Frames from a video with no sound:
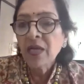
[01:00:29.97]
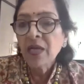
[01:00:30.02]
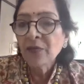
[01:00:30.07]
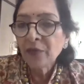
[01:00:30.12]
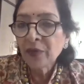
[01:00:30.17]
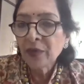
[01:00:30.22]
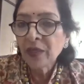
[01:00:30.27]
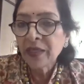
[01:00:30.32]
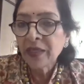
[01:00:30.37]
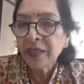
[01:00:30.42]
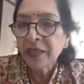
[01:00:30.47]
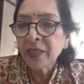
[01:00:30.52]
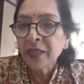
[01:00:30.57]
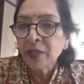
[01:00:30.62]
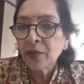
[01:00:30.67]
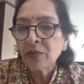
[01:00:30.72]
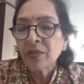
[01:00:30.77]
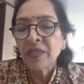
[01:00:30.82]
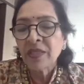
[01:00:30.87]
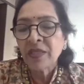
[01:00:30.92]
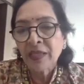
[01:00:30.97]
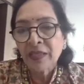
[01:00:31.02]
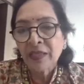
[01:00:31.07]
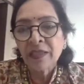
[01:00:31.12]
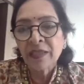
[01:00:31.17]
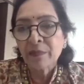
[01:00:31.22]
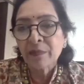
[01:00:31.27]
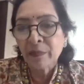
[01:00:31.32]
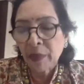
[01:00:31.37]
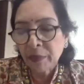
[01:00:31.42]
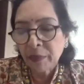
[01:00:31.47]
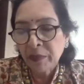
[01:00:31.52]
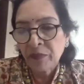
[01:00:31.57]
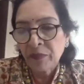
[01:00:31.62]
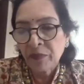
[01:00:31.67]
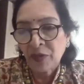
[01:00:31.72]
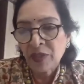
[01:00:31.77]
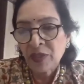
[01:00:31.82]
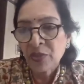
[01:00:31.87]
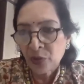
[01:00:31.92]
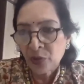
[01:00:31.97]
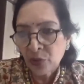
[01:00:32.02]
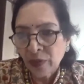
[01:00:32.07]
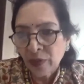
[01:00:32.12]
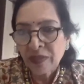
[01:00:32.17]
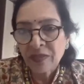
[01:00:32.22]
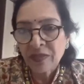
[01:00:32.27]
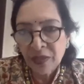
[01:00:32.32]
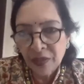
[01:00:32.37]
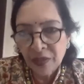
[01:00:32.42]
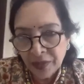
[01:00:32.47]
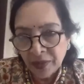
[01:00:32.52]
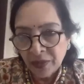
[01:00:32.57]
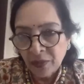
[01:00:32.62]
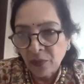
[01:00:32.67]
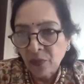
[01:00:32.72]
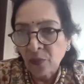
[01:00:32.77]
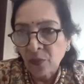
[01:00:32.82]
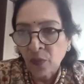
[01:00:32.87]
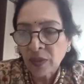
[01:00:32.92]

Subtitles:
and we'll need to take this maybe once or twice a year,